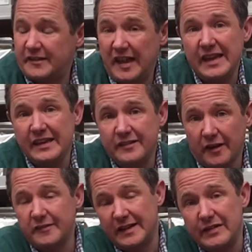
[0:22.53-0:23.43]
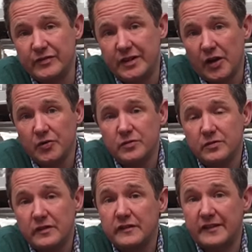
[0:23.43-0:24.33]
Tea doesn't even go
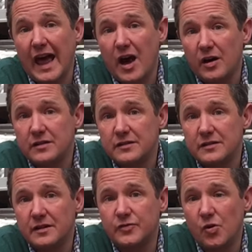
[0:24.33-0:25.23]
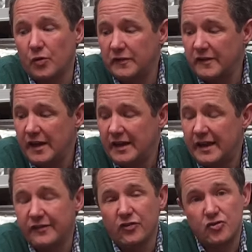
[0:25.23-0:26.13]
sour, of course.
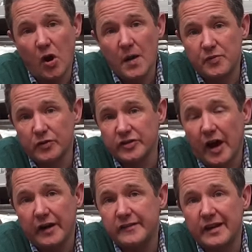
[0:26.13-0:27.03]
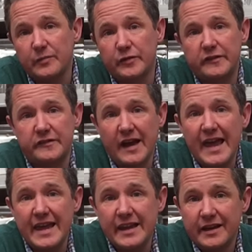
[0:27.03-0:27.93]
It's a dry product and it will
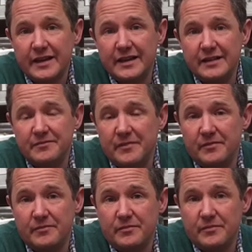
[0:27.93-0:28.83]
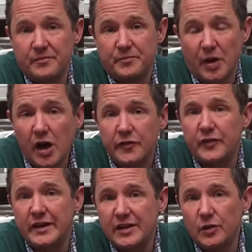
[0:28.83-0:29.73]
stay
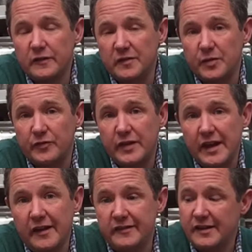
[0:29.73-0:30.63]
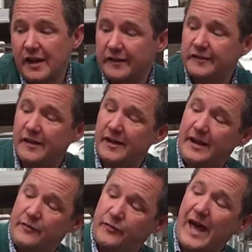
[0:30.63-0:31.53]
perfectly usable for years and years.
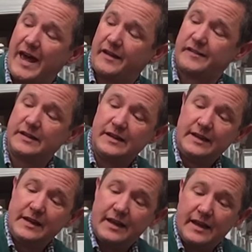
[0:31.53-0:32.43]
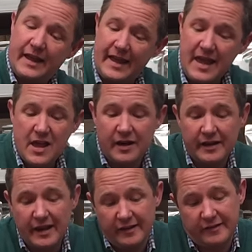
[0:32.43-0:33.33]
In fact, here
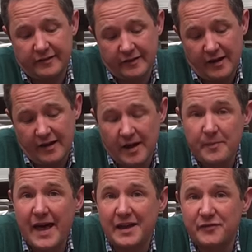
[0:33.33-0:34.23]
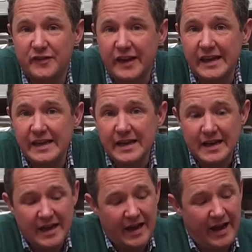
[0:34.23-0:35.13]
is a bag of tea,
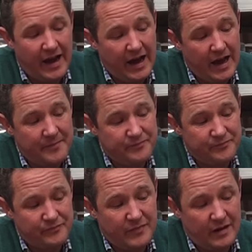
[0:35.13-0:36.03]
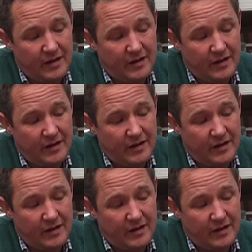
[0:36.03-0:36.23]
um,